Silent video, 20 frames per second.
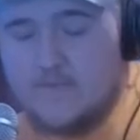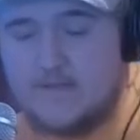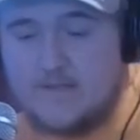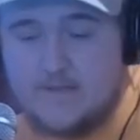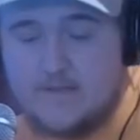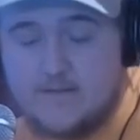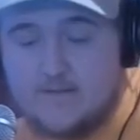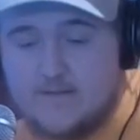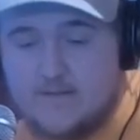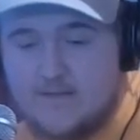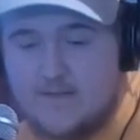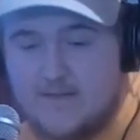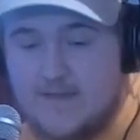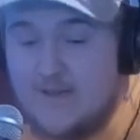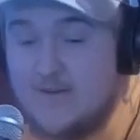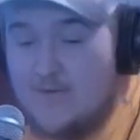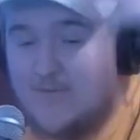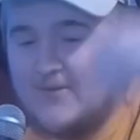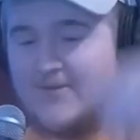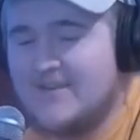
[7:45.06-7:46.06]
it's
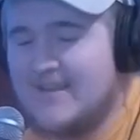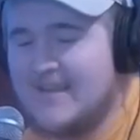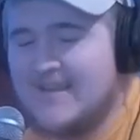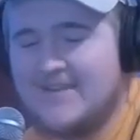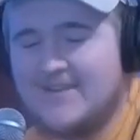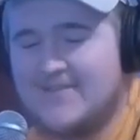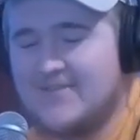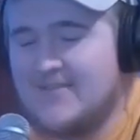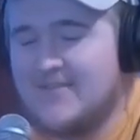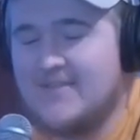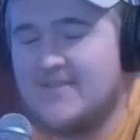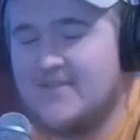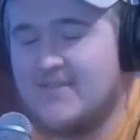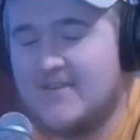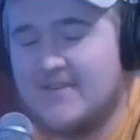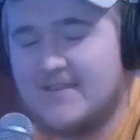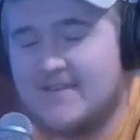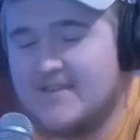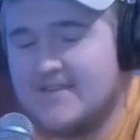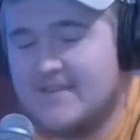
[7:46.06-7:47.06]
it was it's really
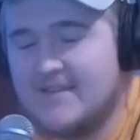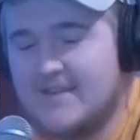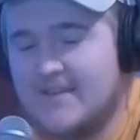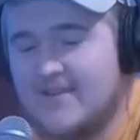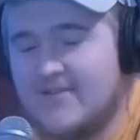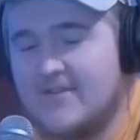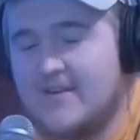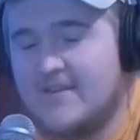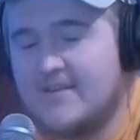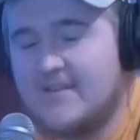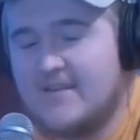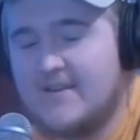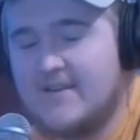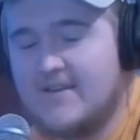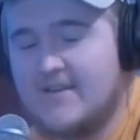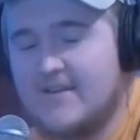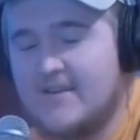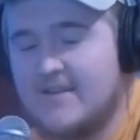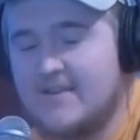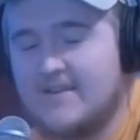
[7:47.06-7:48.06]
fun because like you go out
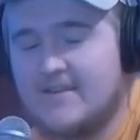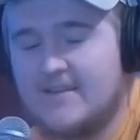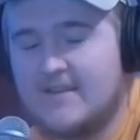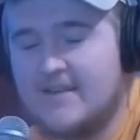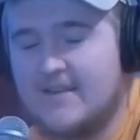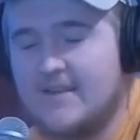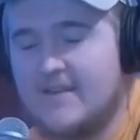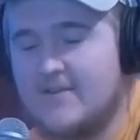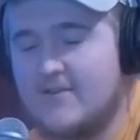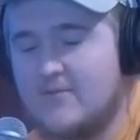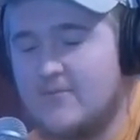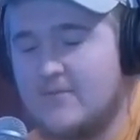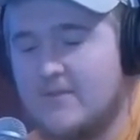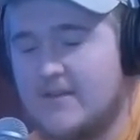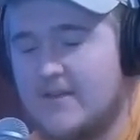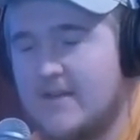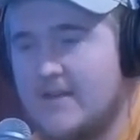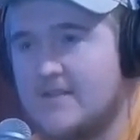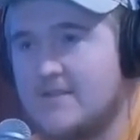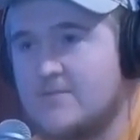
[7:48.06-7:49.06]
there and you get a whole,
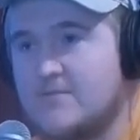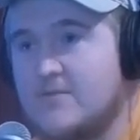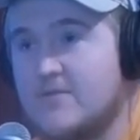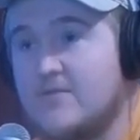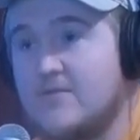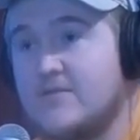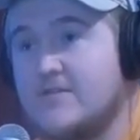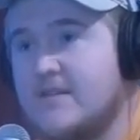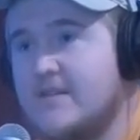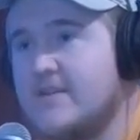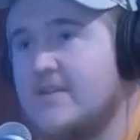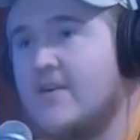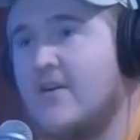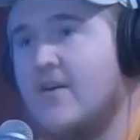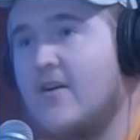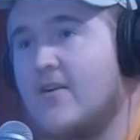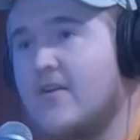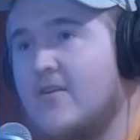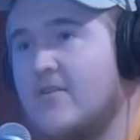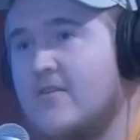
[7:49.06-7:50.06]
you get on some squirrels, you get the
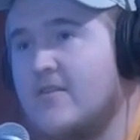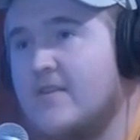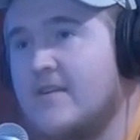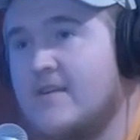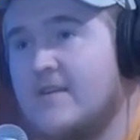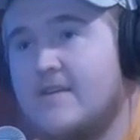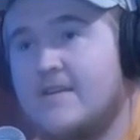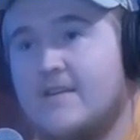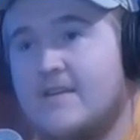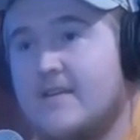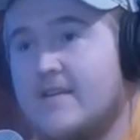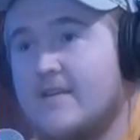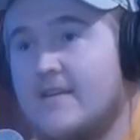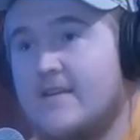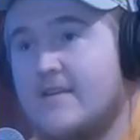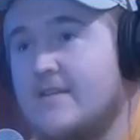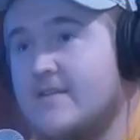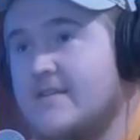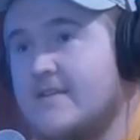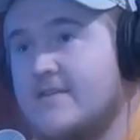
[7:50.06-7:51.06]
call going, mm-hmm.
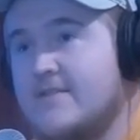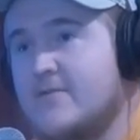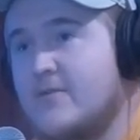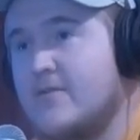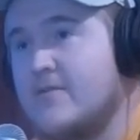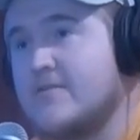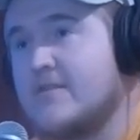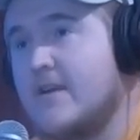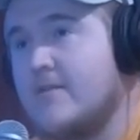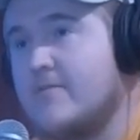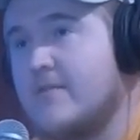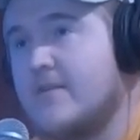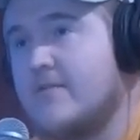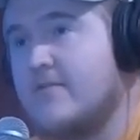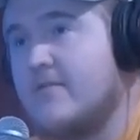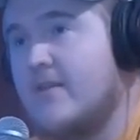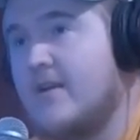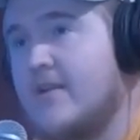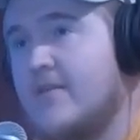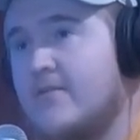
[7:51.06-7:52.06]
and you see squirrels coming
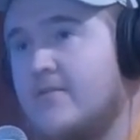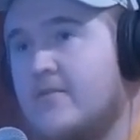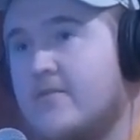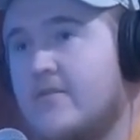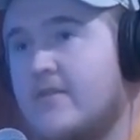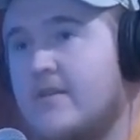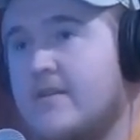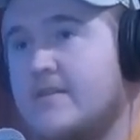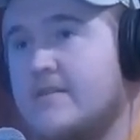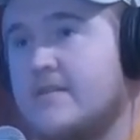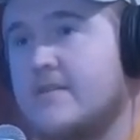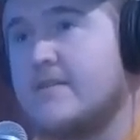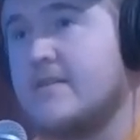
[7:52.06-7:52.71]
in flying through trees,